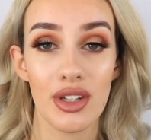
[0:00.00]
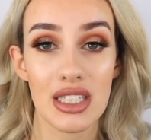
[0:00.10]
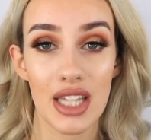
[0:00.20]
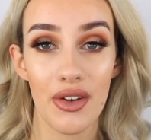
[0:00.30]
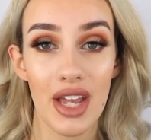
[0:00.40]

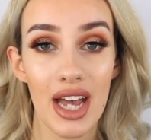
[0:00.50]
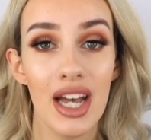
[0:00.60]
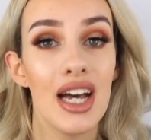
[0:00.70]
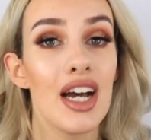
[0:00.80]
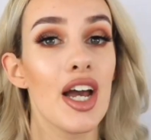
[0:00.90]
So yeah,
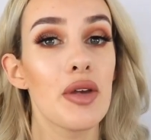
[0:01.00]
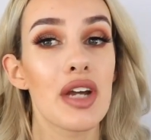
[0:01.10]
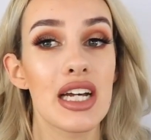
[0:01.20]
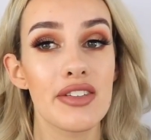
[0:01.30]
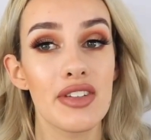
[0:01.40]
I hope you
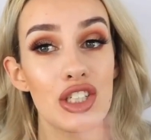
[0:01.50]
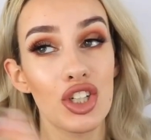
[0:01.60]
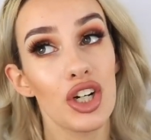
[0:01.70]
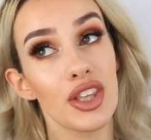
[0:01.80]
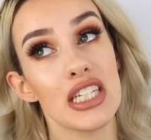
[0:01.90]
guys have
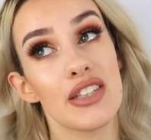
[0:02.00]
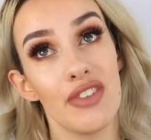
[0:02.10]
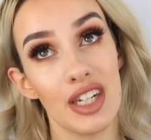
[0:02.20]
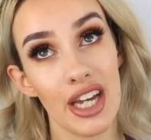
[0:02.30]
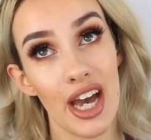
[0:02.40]
enjoyed this
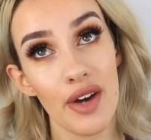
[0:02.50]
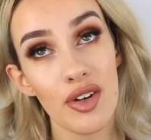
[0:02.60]
video.